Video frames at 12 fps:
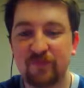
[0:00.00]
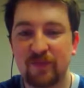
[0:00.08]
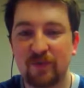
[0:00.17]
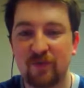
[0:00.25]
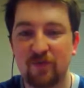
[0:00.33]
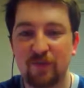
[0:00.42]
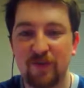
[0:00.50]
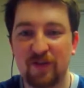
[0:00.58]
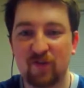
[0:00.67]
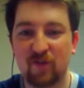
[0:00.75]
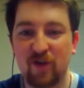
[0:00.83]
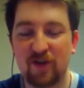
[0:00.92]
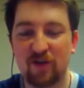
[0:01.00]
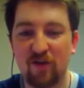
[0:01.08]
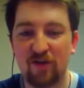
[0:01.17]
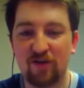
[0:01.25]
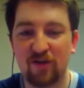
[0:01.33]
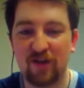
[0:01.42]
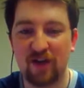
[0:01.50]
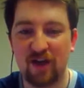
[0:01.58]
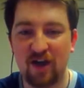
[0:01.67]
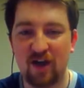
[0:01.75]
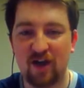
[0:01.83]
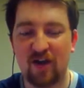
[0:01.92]
Because you'll be like running close, and it's like,
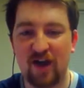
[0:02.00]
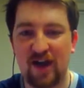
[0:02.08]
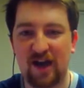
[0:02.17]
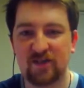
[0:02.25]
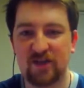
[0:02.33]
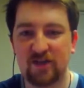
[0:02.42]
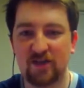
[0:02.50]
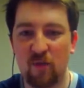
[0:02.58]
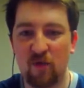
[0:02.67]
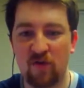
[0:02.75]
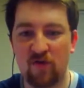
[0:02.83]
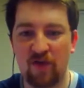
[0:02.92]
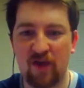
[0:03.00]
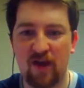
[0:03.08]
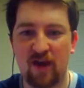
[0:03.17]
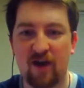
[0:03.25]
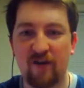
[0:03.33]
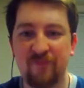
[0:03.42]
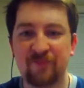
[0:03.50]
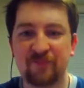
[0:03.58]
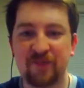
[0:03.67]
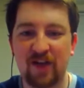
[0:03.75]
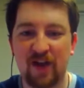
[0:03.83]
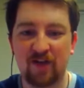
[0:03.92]
oh, I see someone over there,
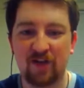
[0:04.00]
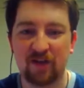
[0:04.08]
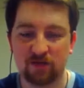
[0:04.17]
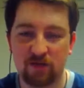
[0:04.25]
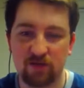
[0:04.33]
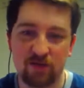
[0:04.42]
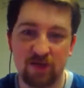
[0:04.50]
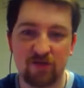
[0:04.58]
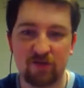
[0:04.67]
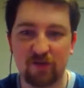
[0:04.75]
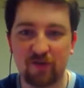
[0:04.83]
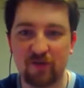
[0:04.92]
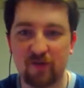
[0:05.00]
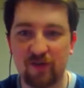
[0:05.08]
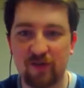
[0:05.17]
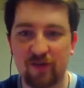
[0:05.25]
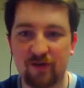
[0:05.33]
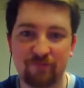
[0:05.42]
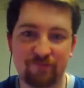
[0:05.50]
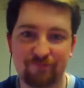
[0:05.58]
and you're like, okay, so I go over there.